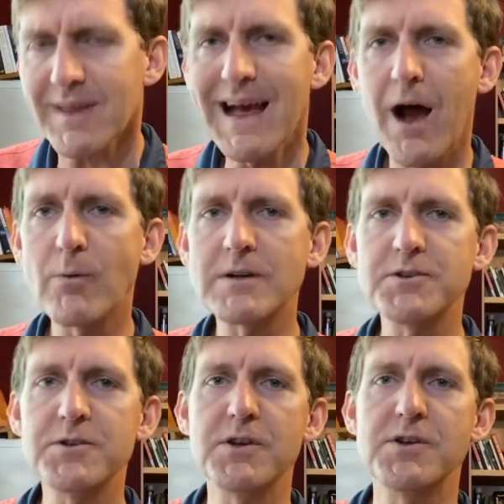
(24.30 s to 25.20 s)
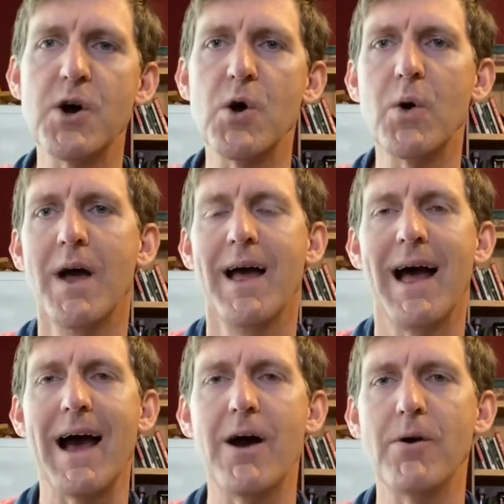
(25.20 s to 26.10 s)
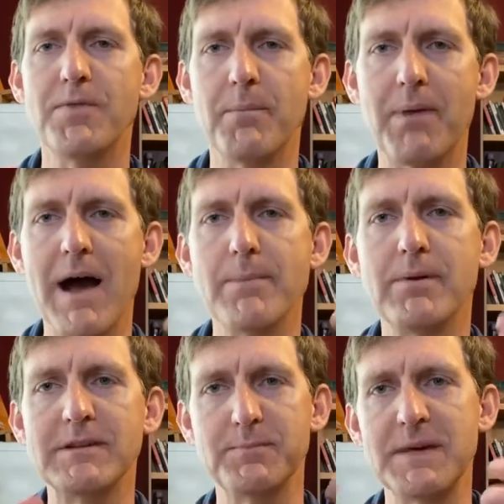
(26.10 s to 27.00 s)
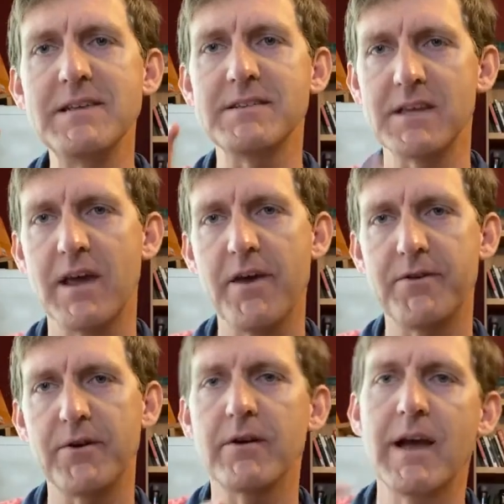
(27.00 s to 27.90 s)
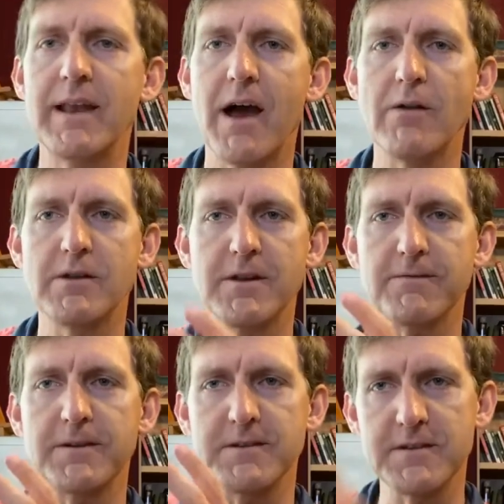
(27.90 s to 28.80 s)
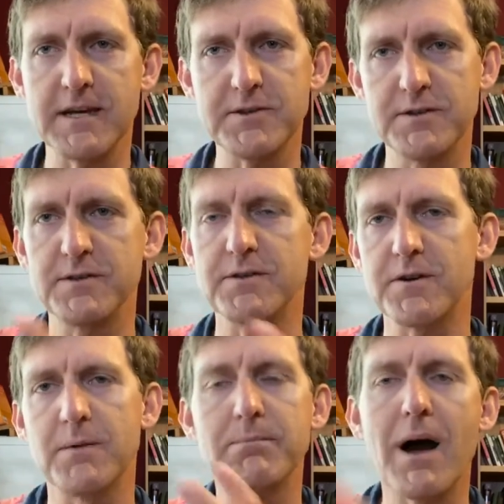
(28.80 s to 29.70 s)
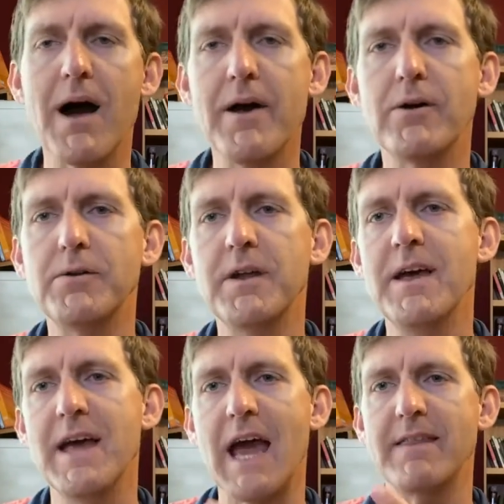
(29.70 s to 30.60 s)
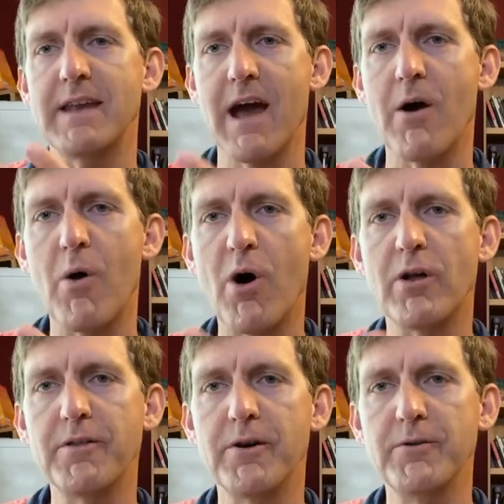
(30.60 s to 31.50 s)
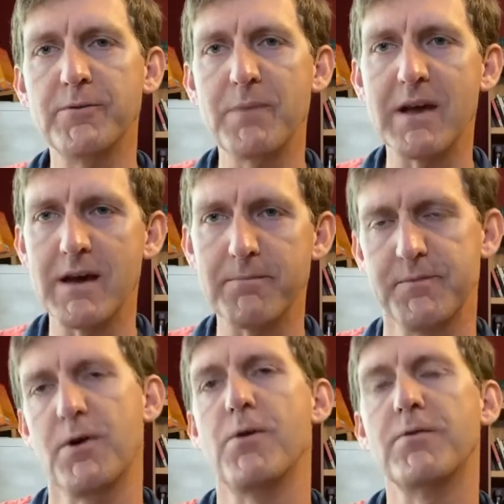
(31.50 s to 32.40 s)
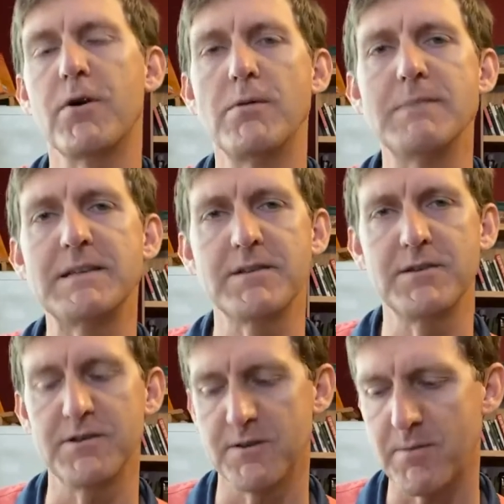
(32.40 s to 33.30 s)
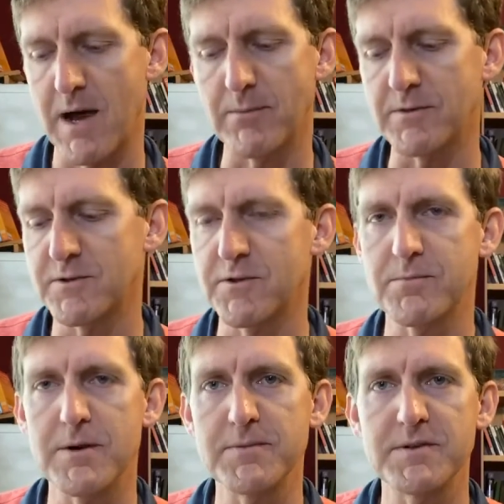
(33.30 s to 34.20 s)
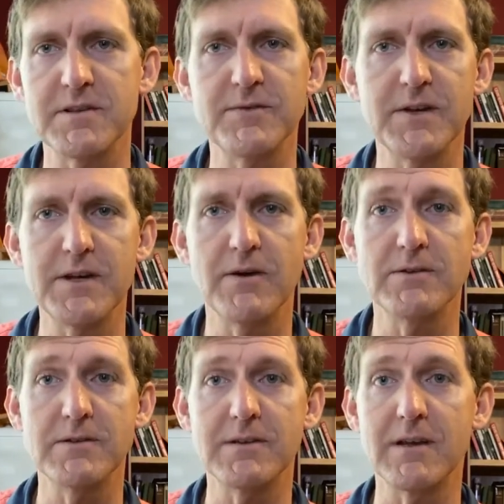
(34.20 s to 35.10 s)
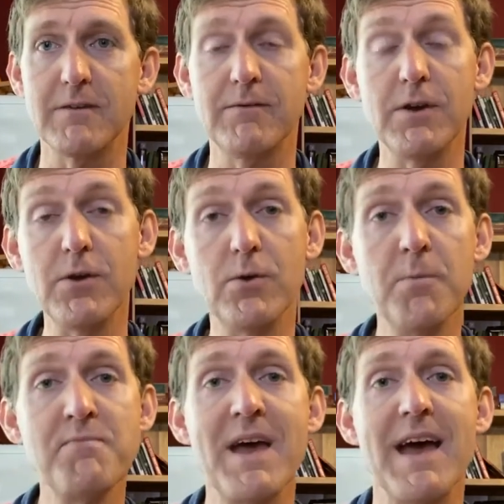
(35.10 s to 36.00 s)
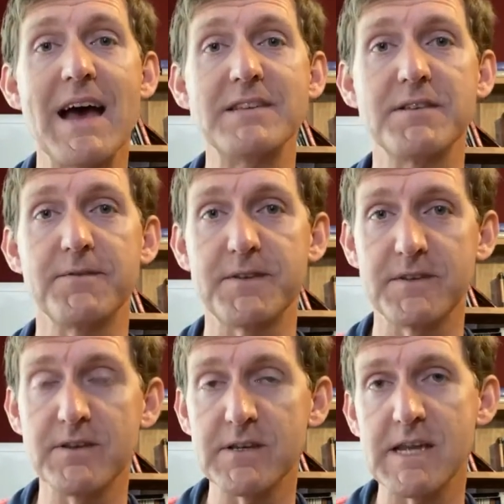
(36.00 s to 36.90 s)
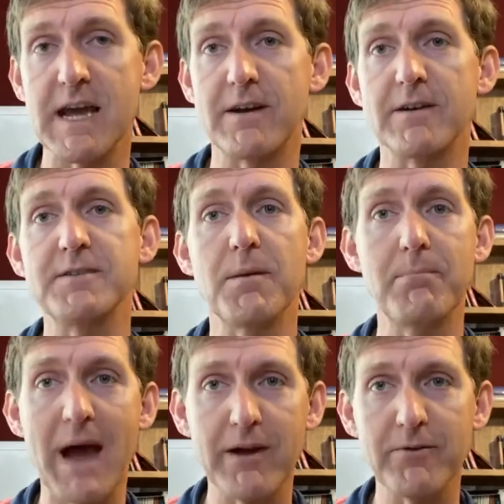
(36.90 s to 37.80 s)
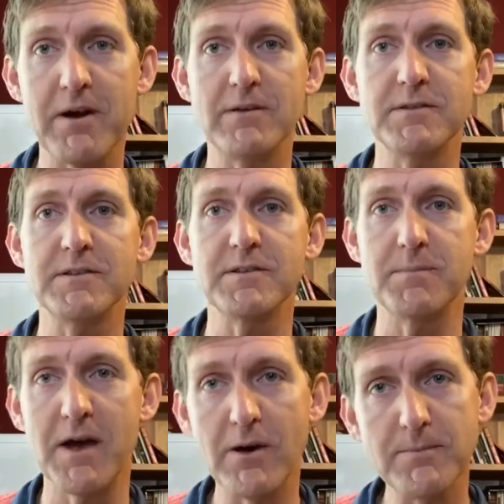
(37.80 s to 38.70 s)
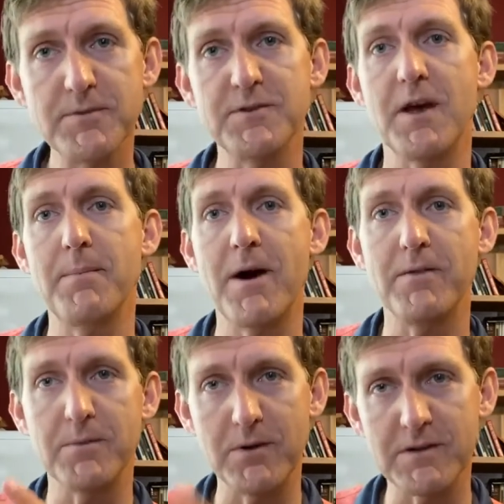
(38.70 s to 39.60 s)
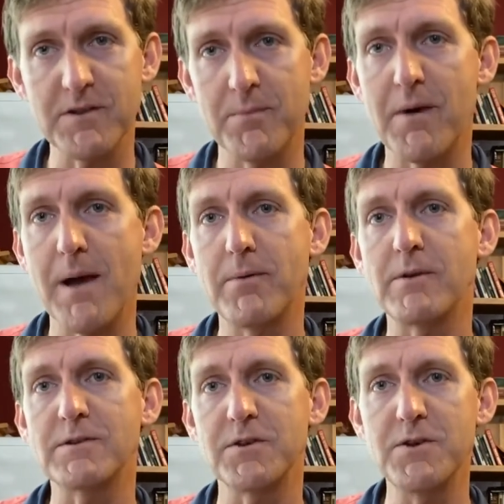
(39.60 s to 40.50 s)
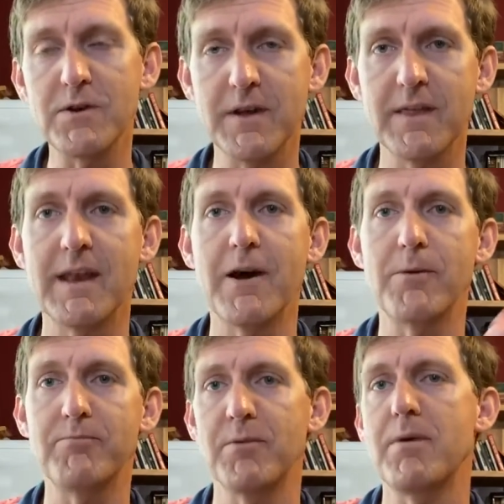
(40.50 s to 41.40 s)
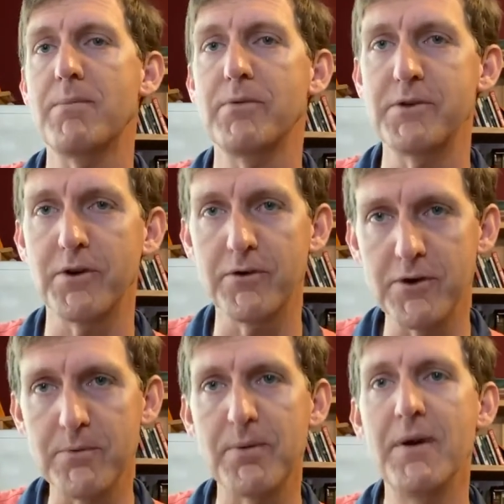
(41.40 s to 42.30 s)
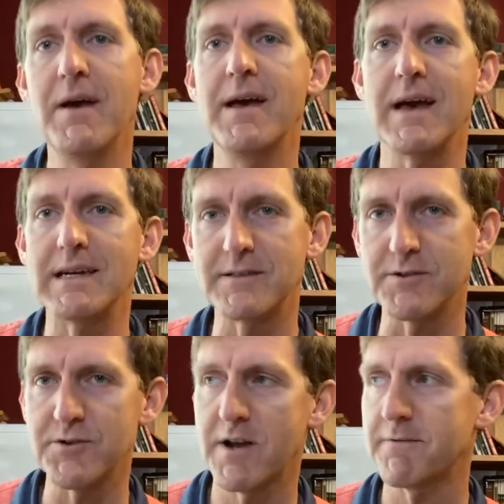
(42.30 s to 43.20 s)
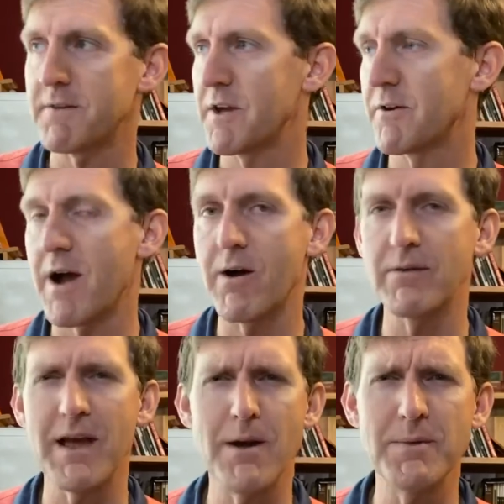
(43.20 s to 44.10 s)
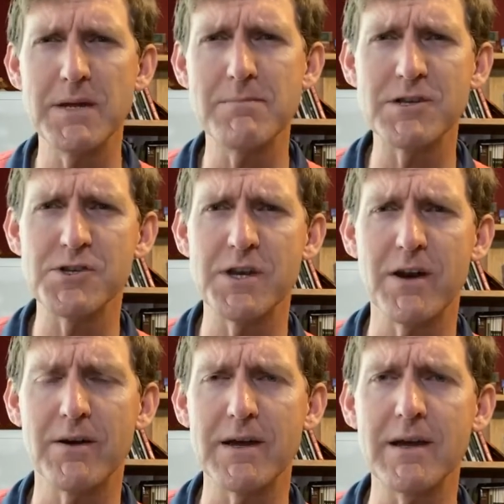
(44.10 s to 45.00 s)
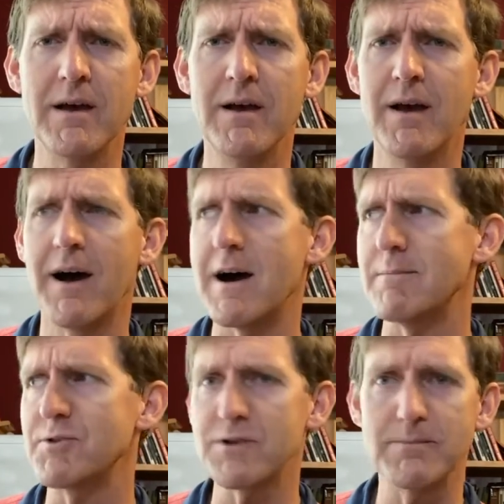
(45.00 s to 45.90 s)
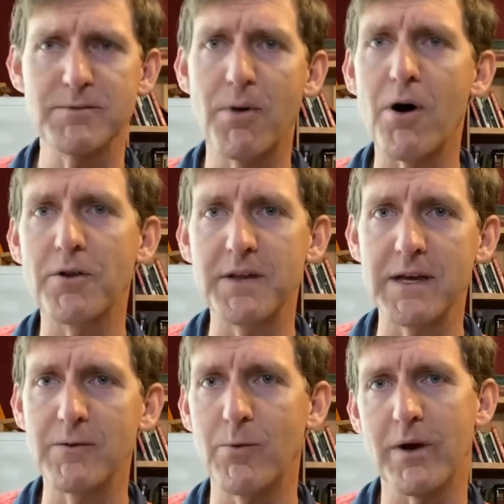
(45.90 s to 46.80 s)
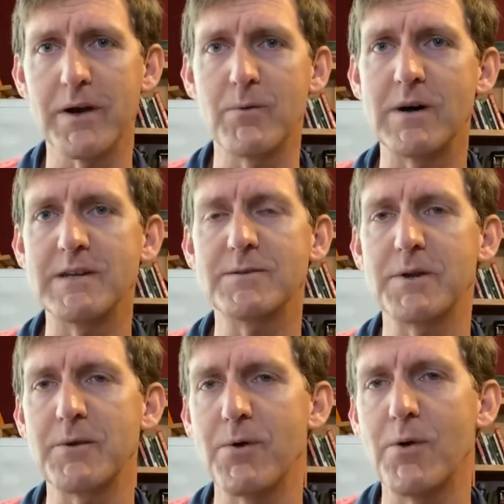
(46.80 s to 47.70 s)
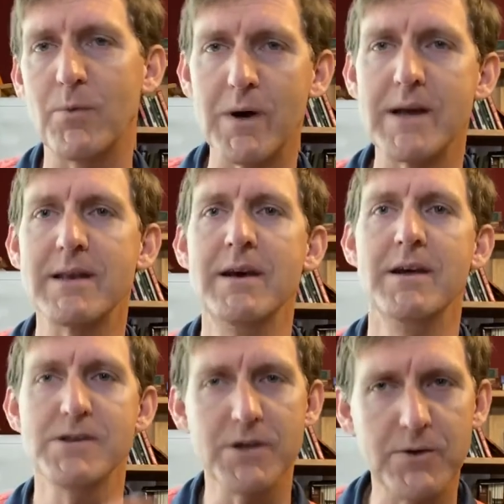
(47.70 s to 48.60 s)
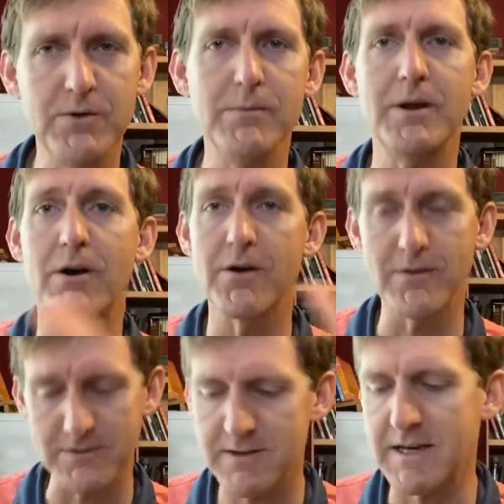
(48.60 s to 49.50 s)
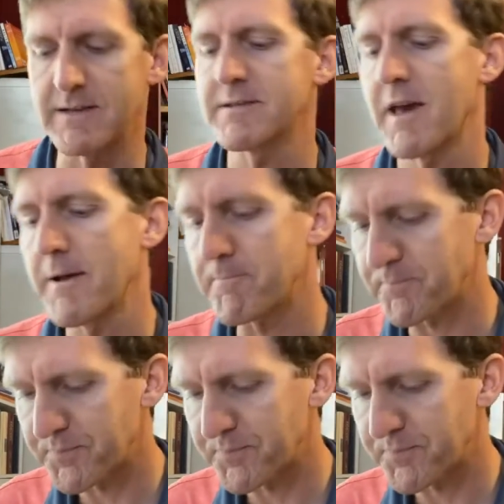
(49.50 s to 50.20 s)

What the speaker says: I want you to know how the Bible is pieced together and how the different sections are compiled and then how all of those make up the overall message of the Bible. So the purpose of these videos is to give you, as the facilitator, some backgrounds and some helps about the books of the Bible so you can then help the people in your group as they're trying to figure out how many missionary trips Paul did, where he was, when he wrote what, to whom, and all those things. Okay.